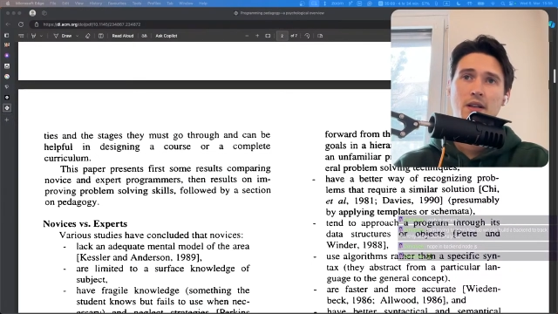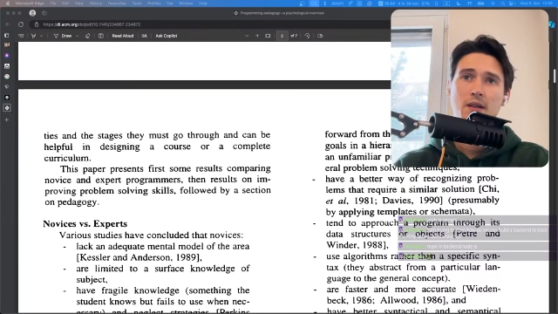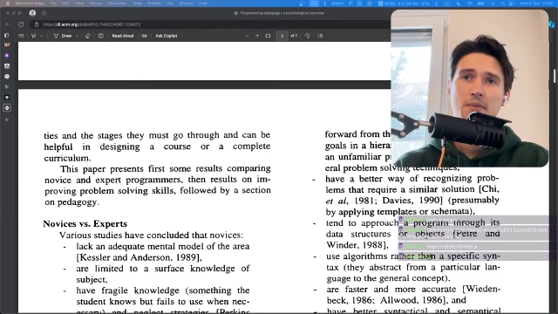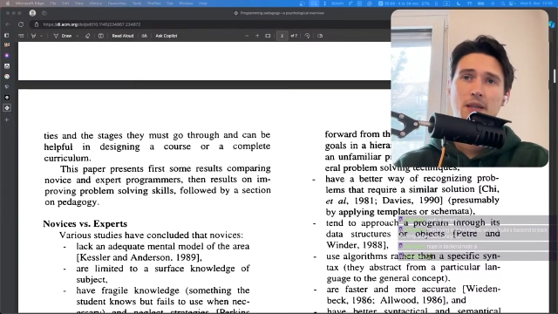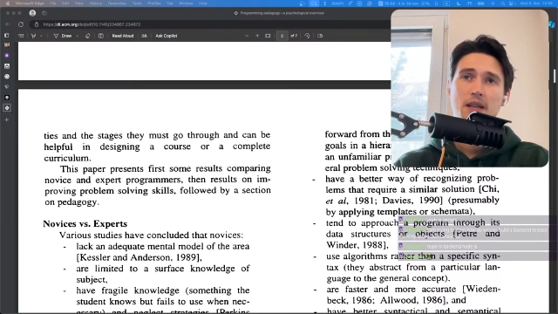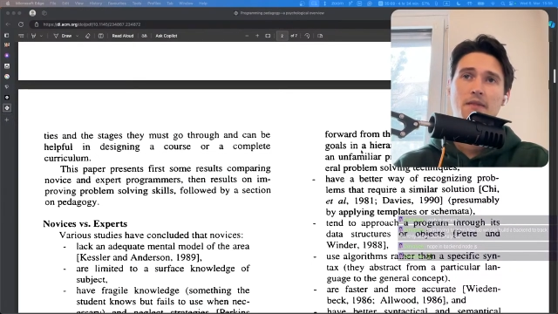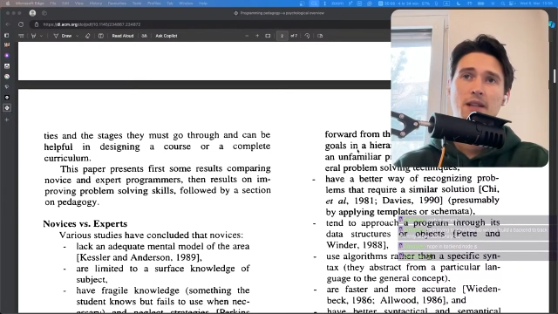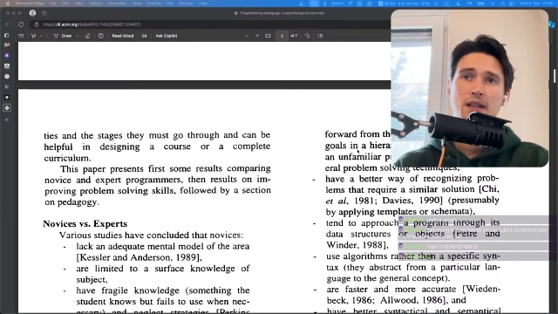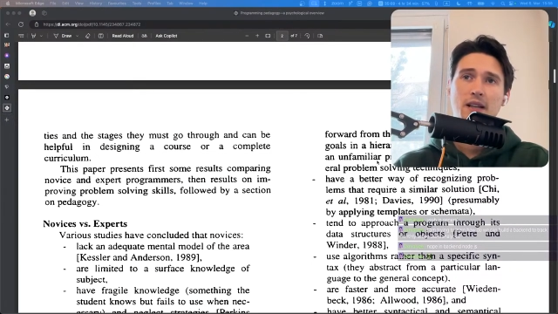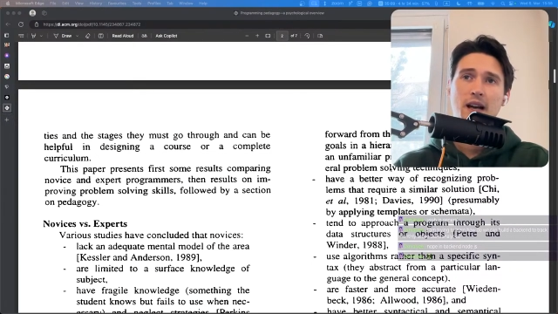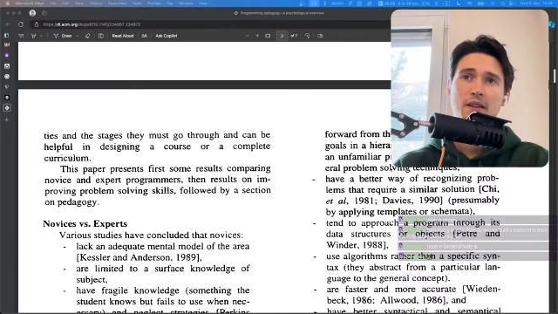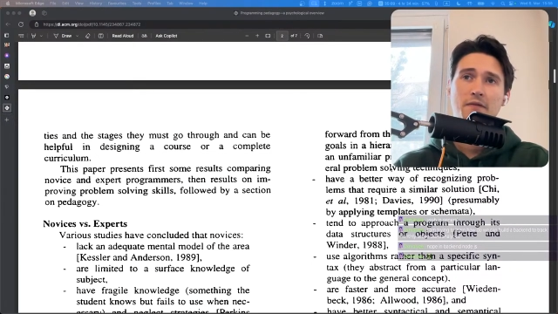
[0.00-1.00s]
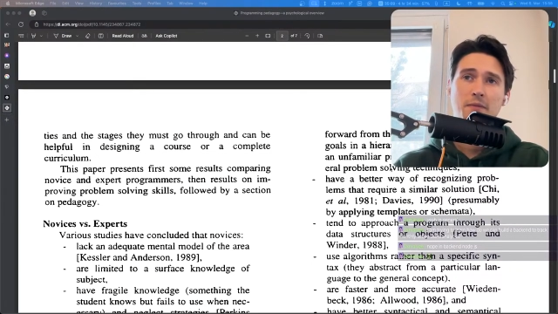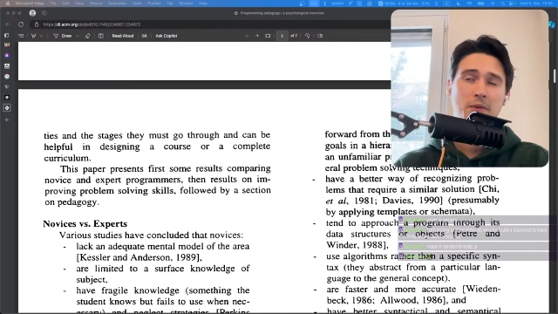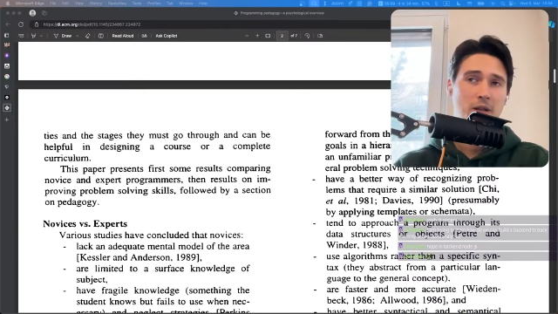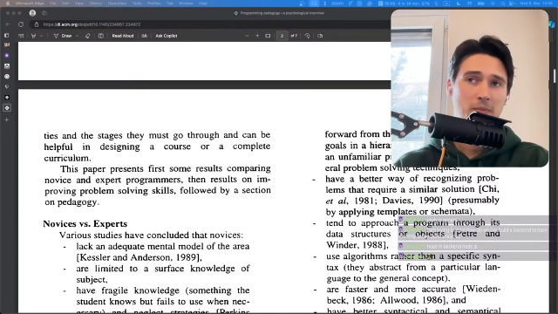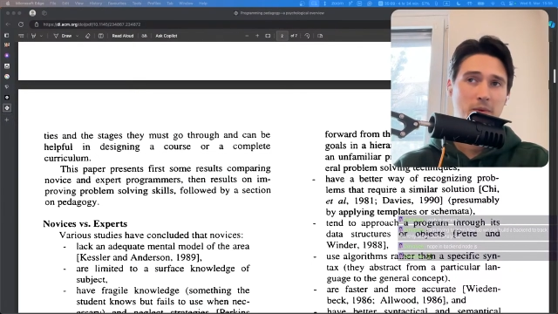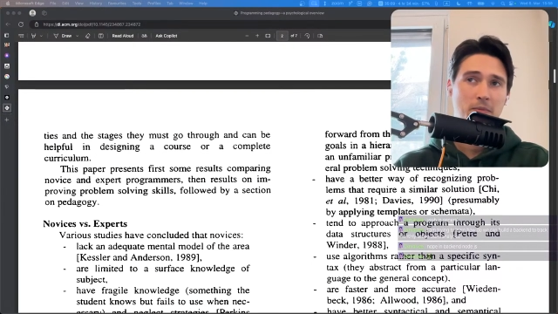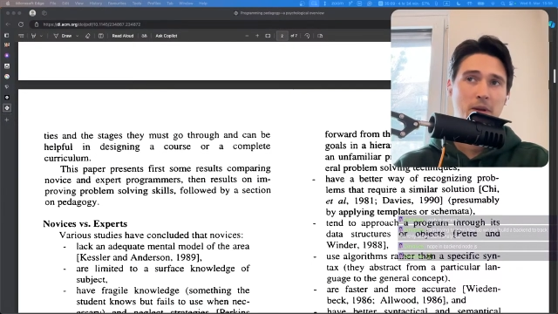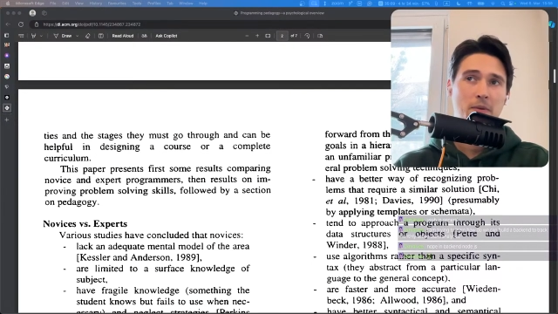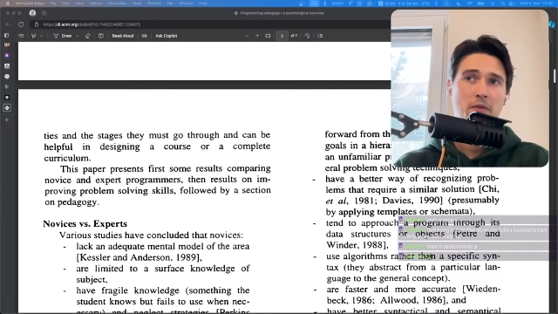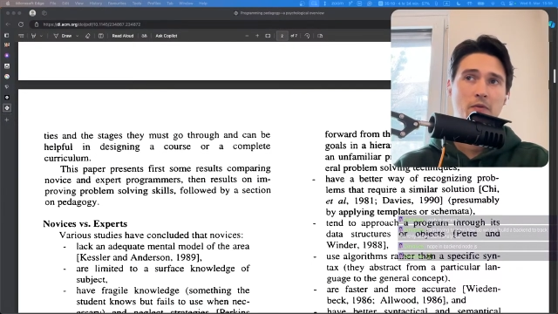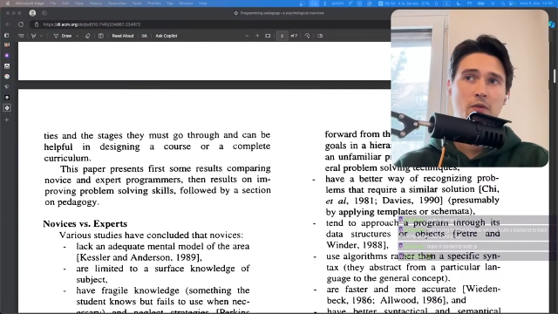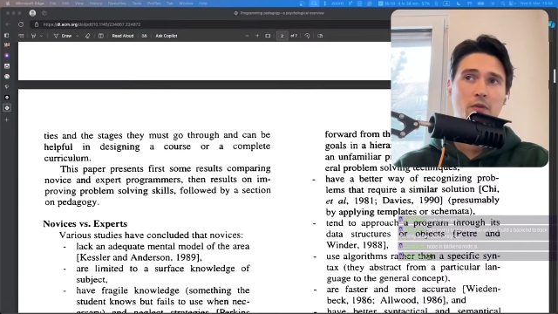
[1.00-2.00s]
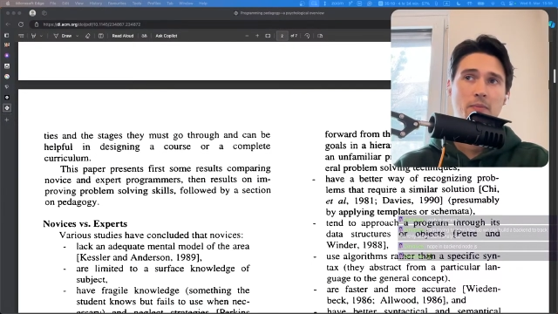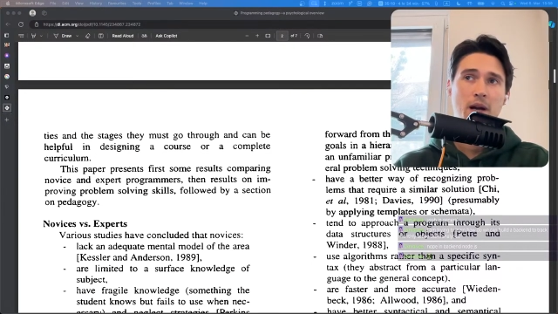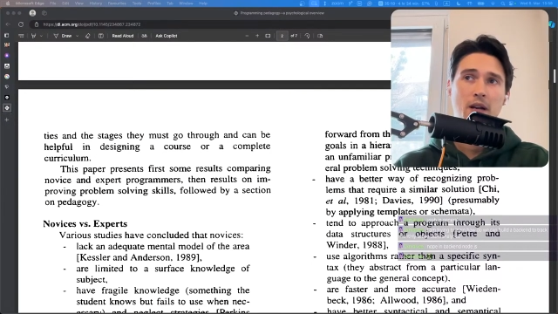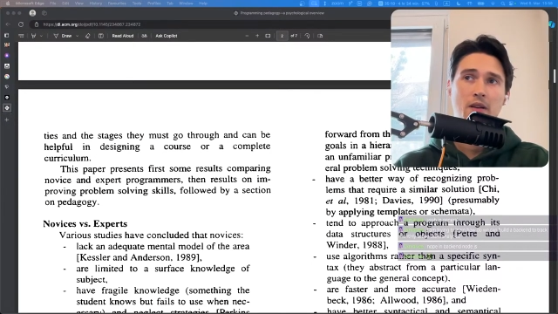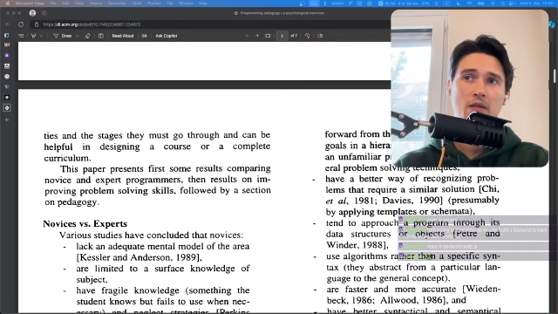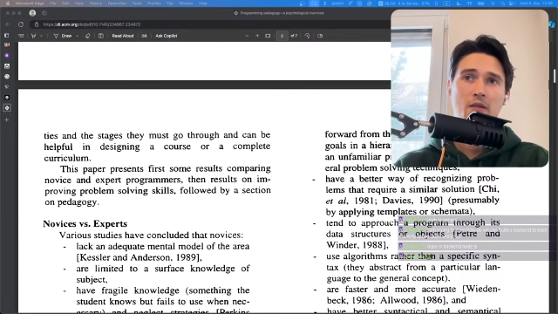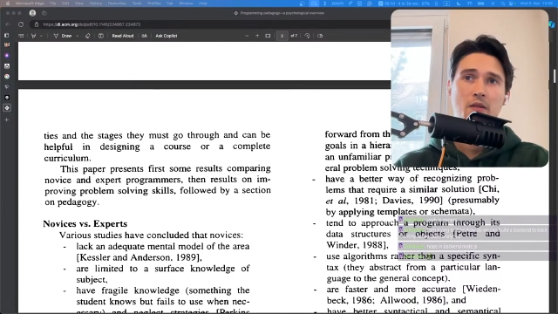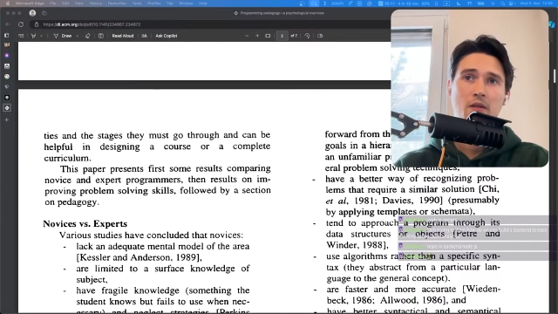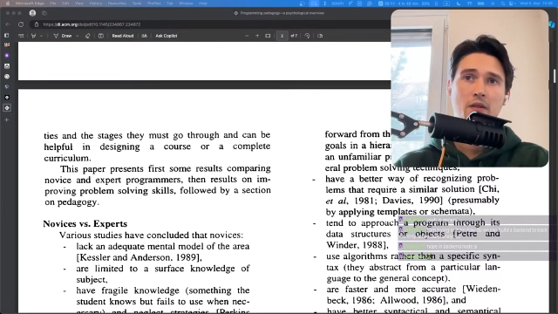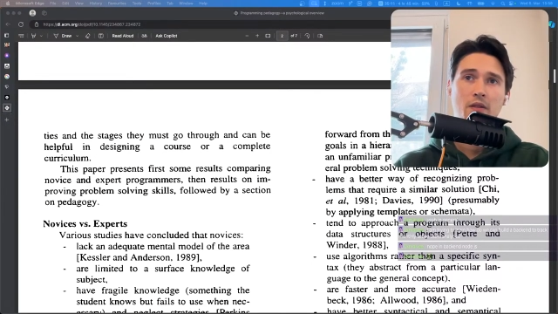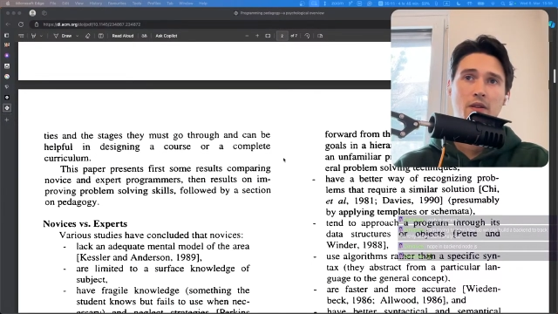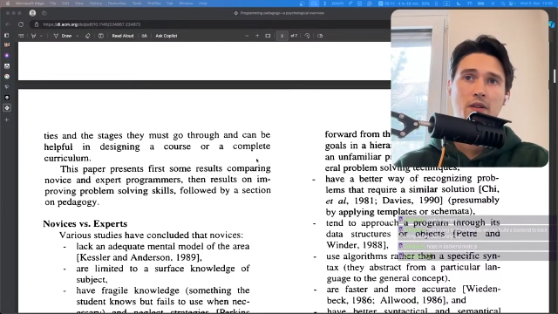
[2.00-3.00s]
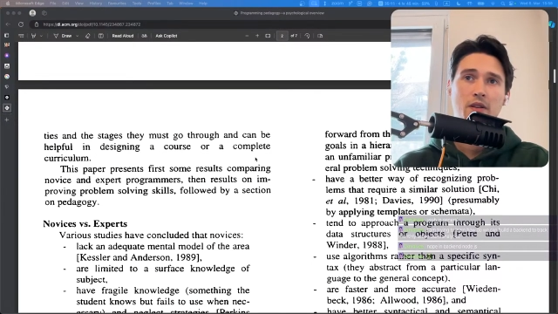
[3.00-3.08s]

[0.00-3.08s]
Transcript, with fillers: But given an unfamiliar problem, fall back on